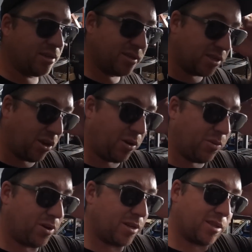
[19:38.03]
So
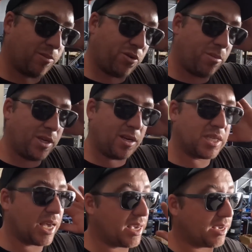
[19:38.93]
we're probably going to
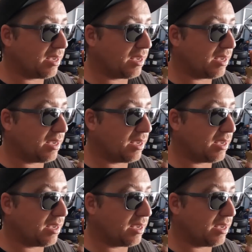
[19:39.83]
take